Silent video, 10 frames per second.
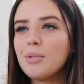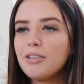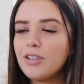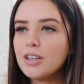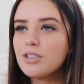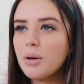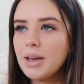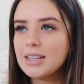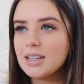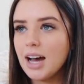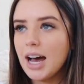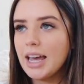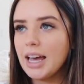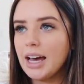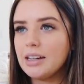my first trimester,
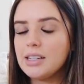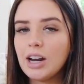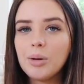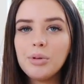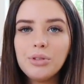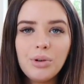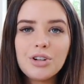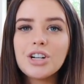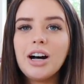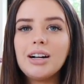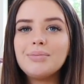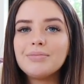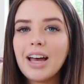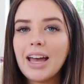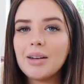I had terrible nausea.
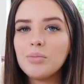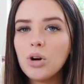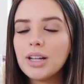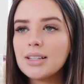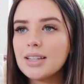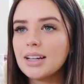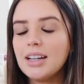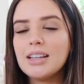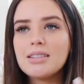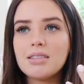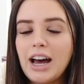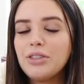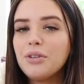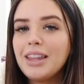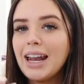I had morning sickness. I
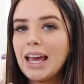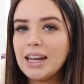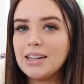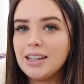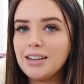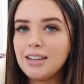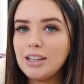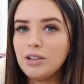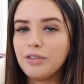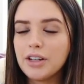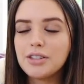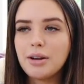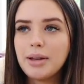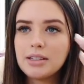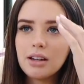thought that ended in your first
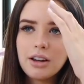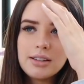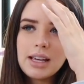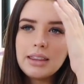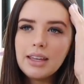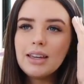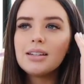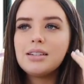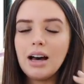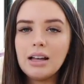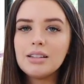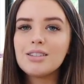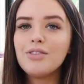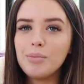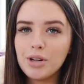trimester, because I think it
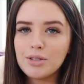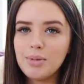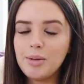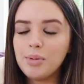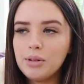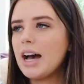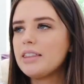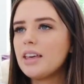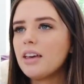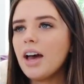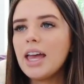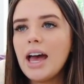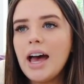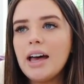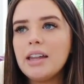does for most people. I think I
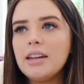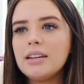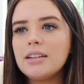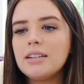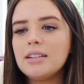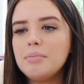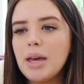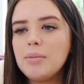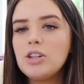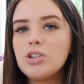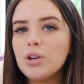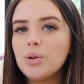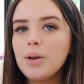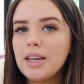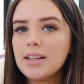had maybe
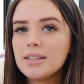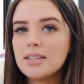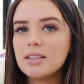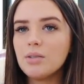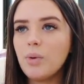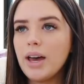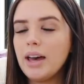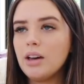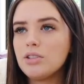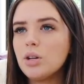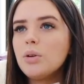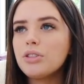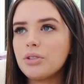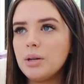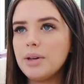2 weeks where, 2 or
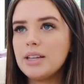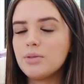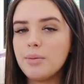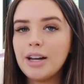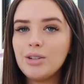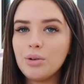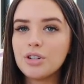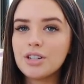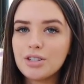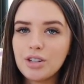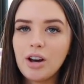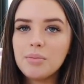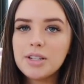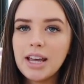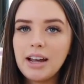3 weeks where my nausea
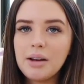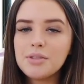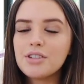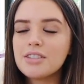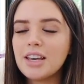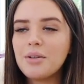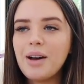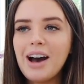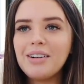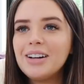stopped and I was just like, wow,